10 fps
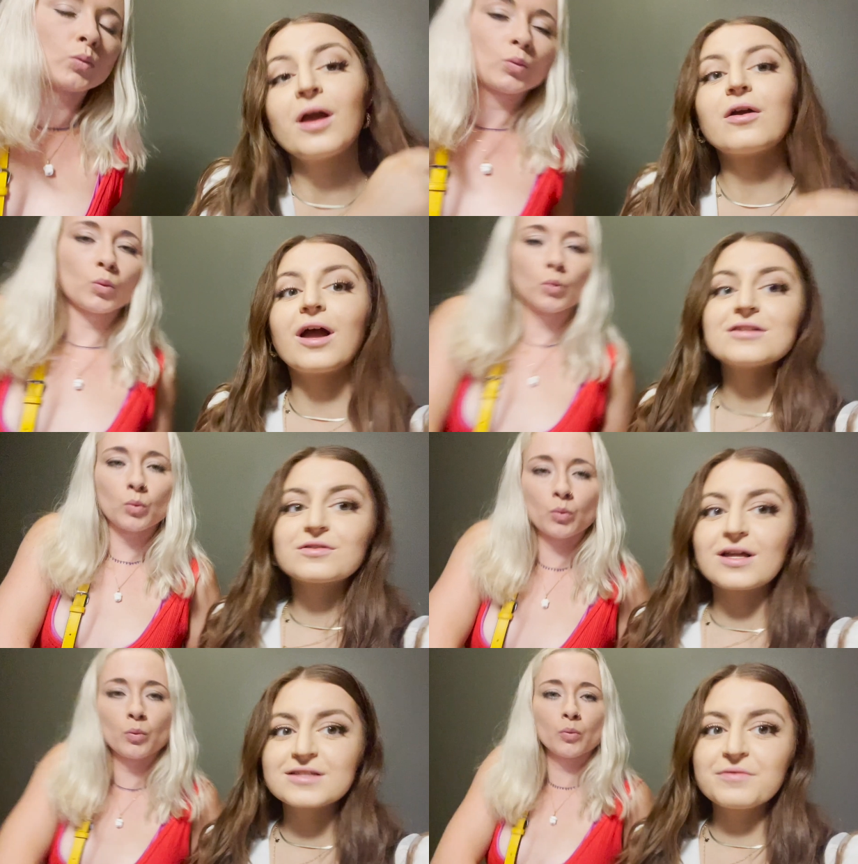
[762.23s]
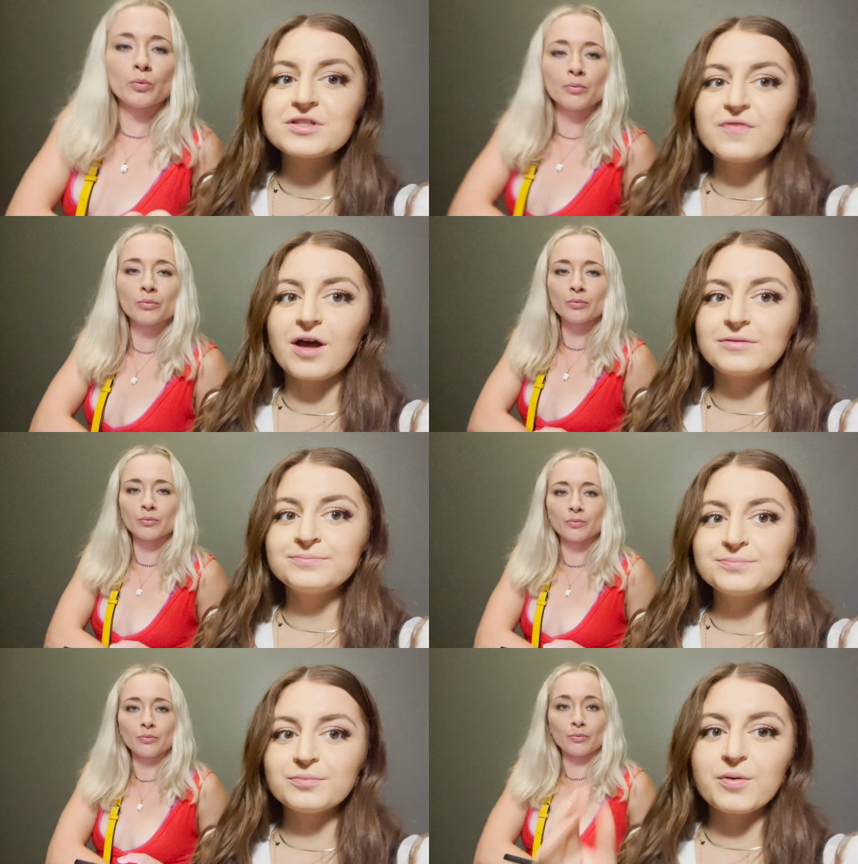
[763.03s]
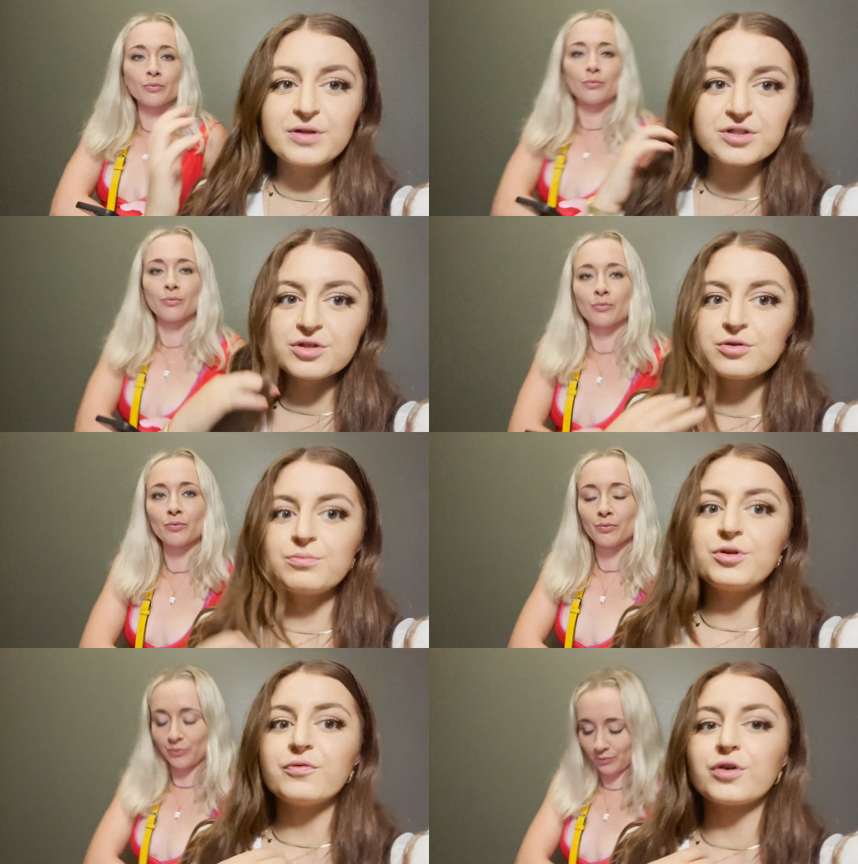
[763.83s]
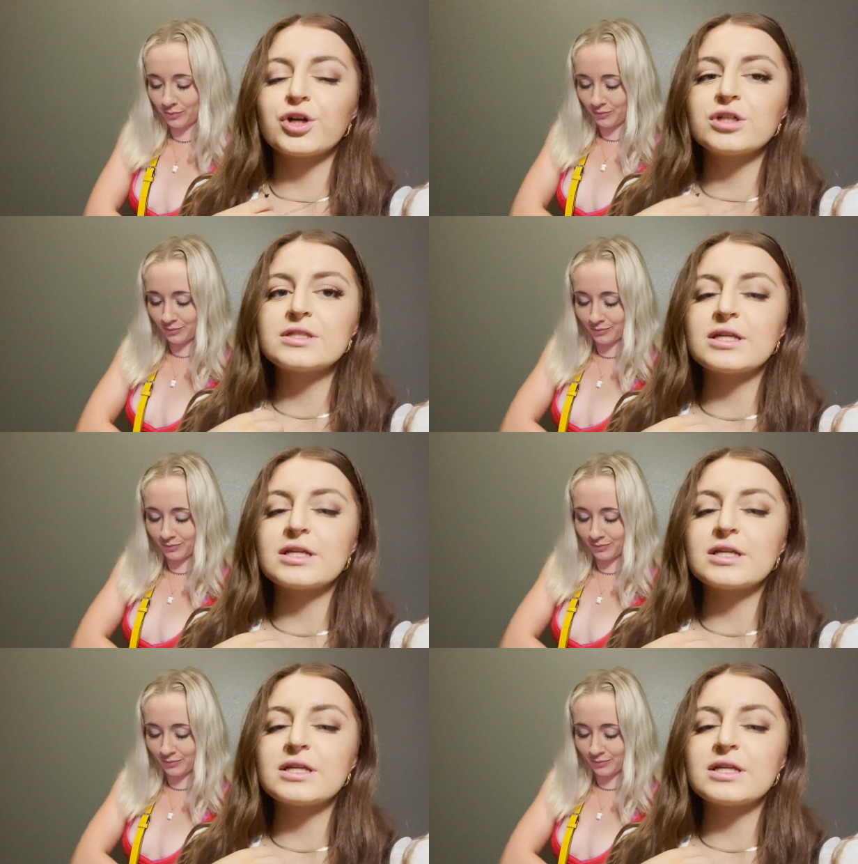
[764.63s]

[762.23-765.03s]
Speaker 1: Okay, so last night was fun. We went to Beaufort's